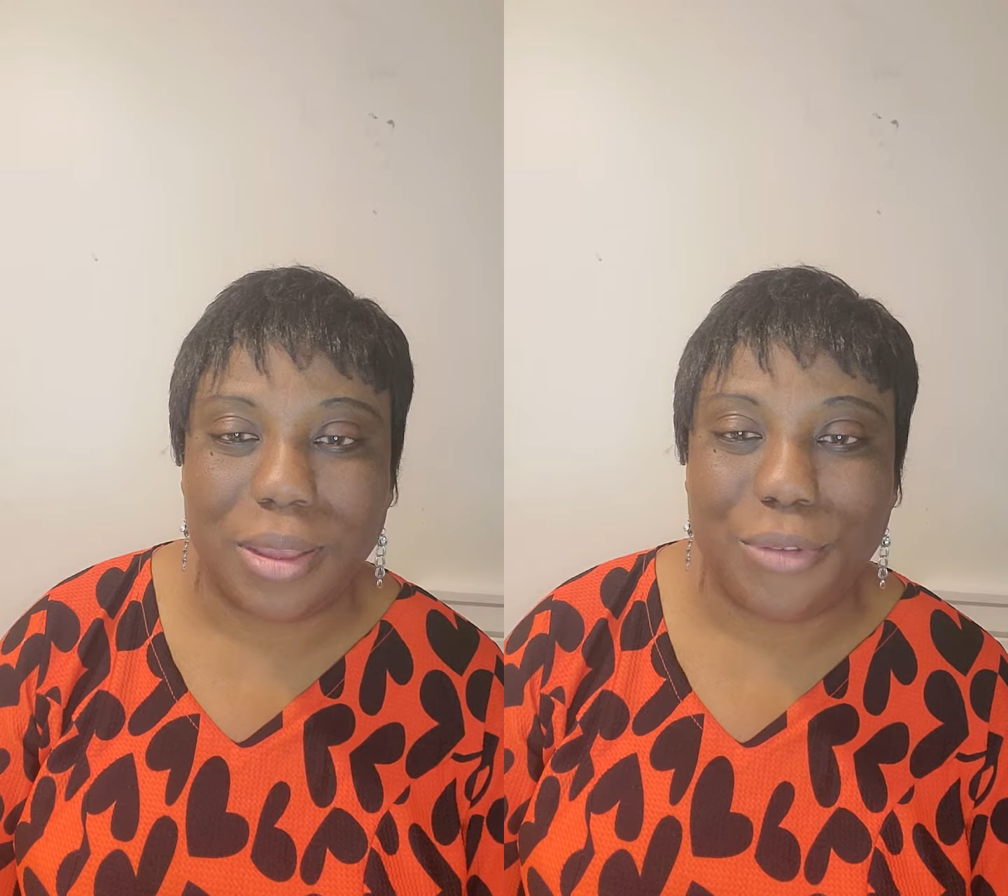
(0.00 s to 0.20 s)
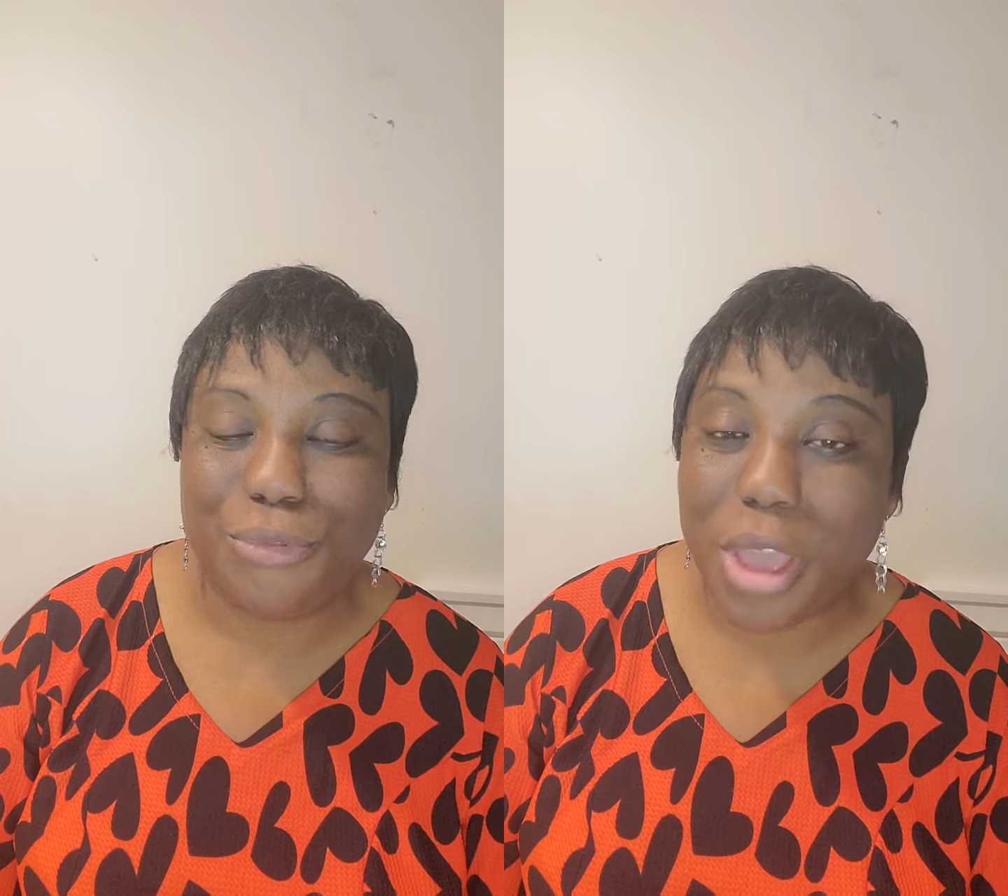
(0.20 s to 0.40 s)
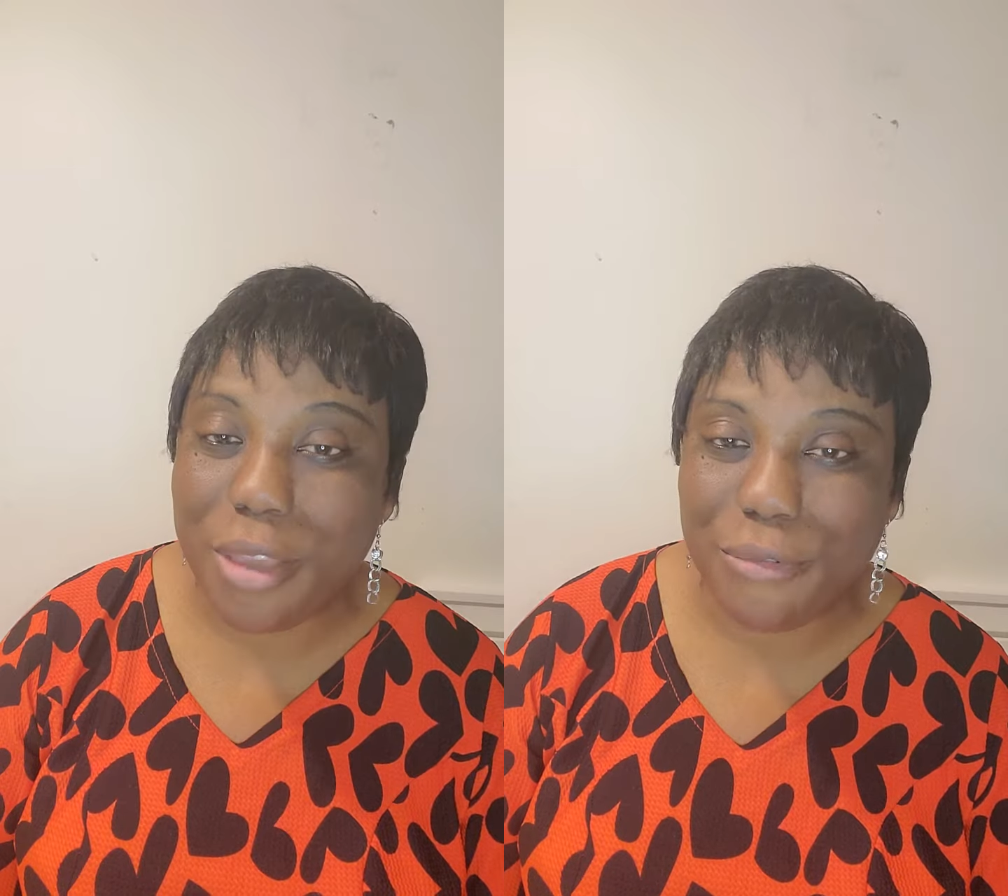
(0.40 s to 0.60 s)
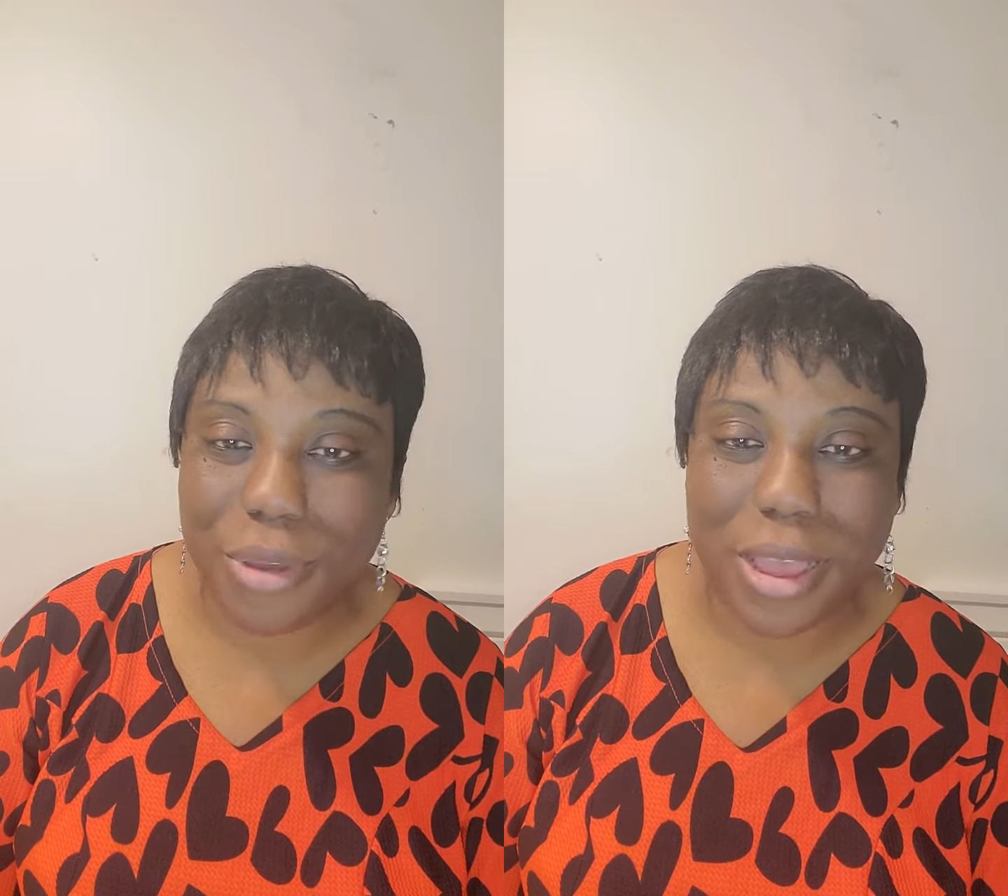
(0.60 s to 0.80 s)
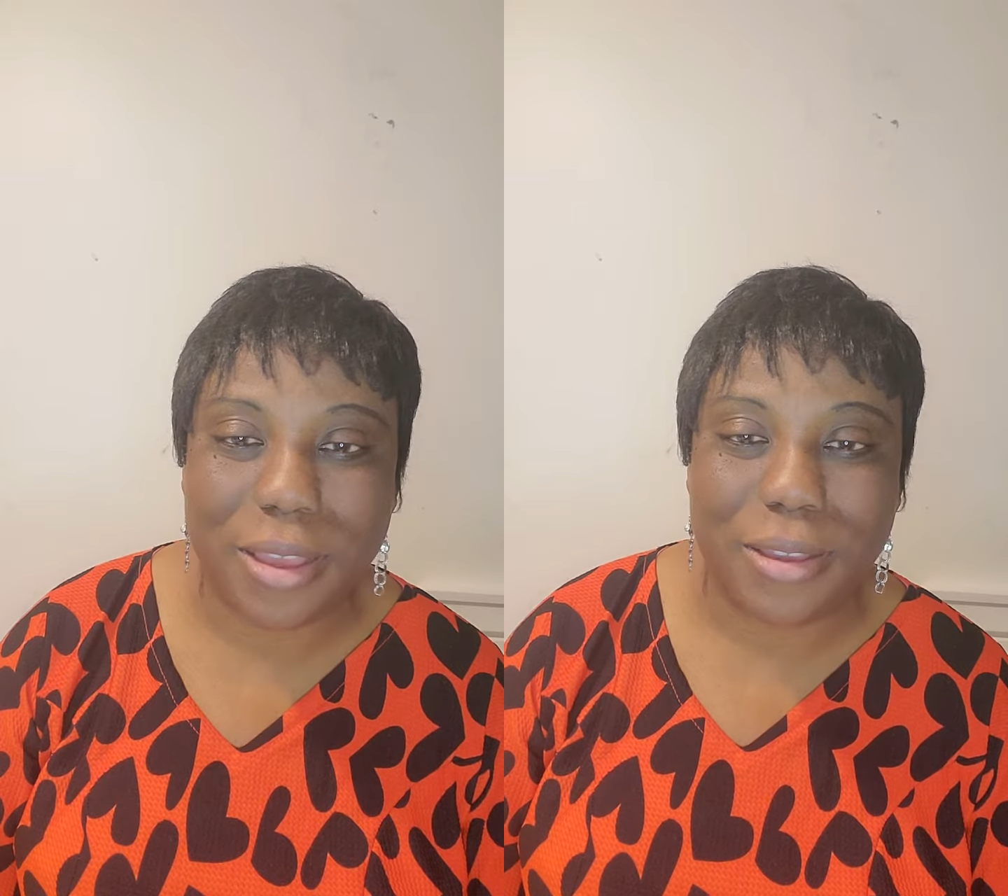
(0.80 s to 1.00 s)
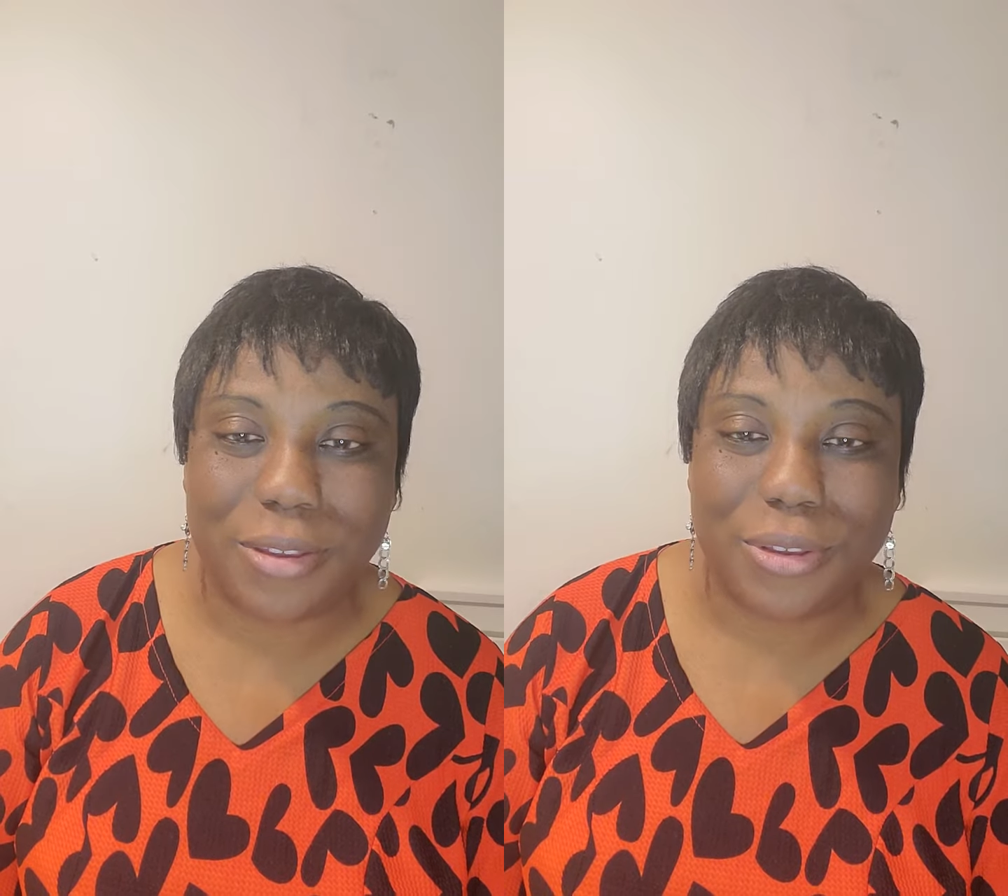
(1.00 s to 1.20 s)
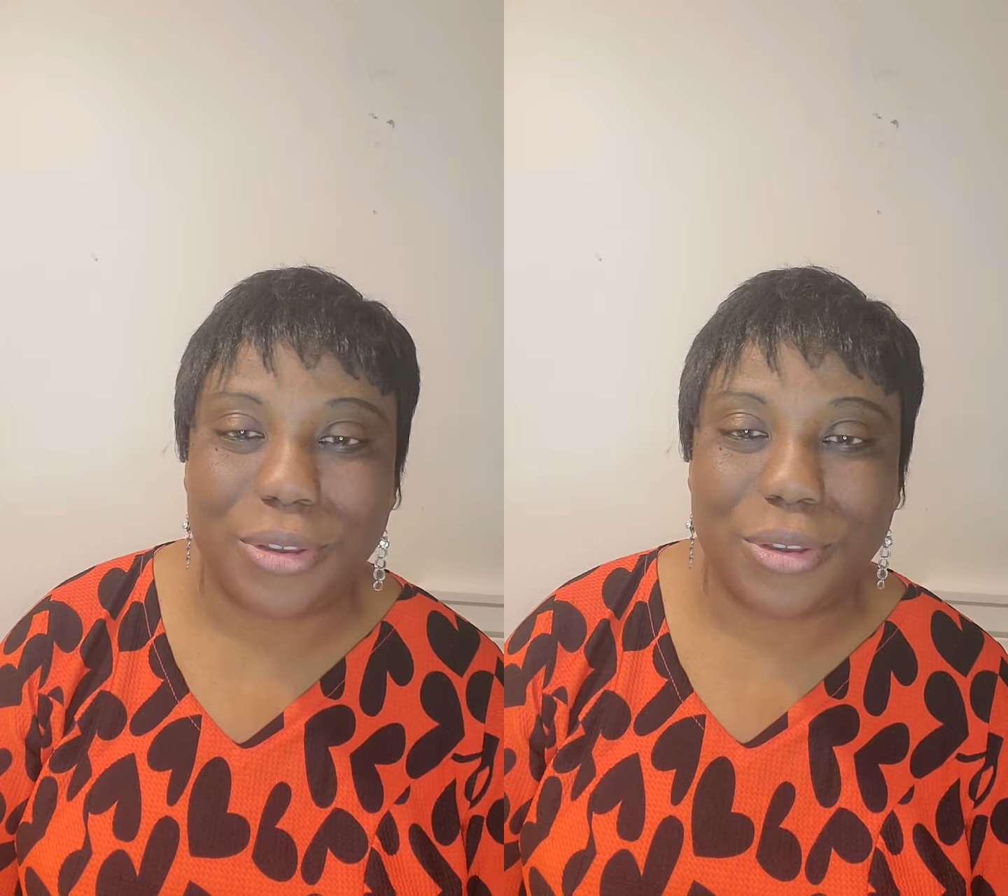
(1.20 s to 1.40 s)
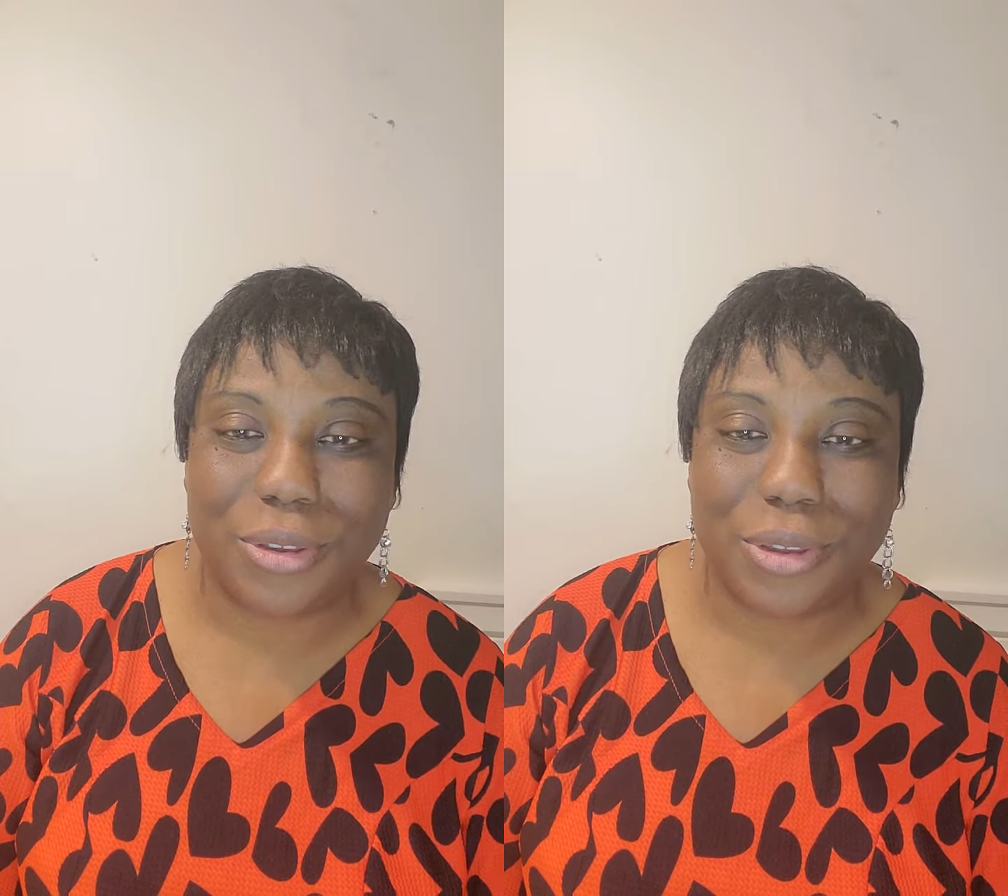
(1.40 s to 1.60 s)
Forever,
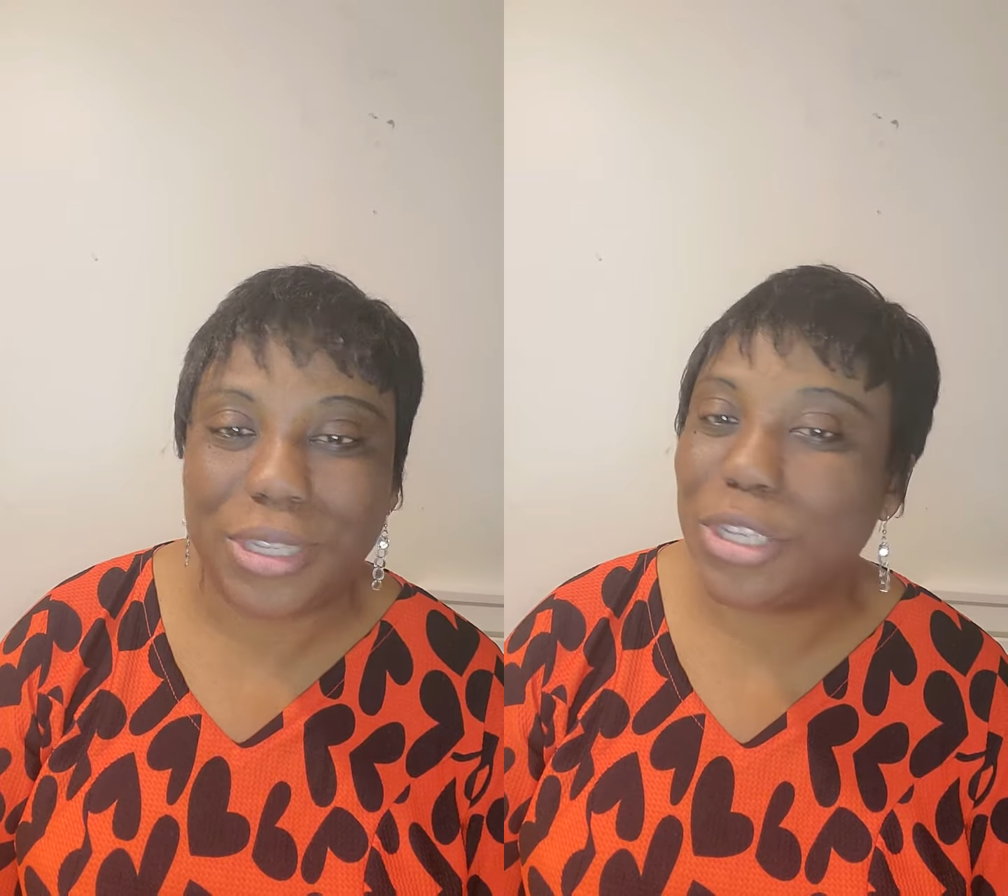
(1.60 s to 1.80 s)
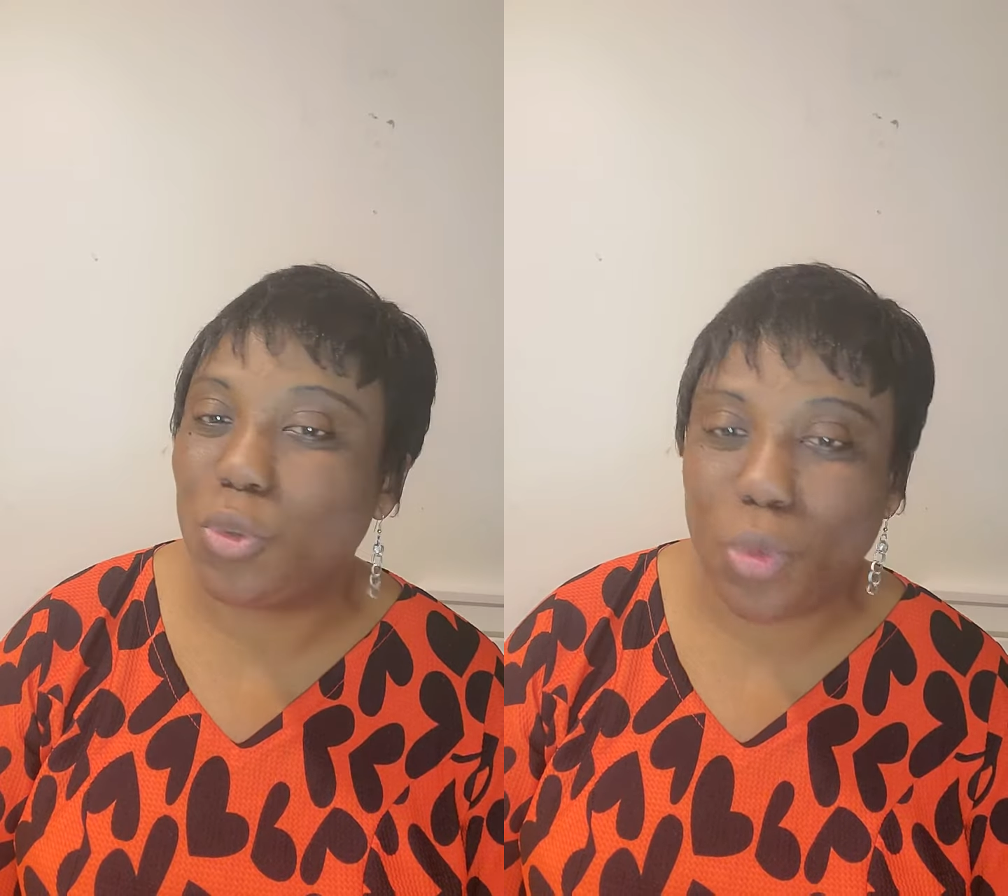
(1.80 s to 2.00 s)
it is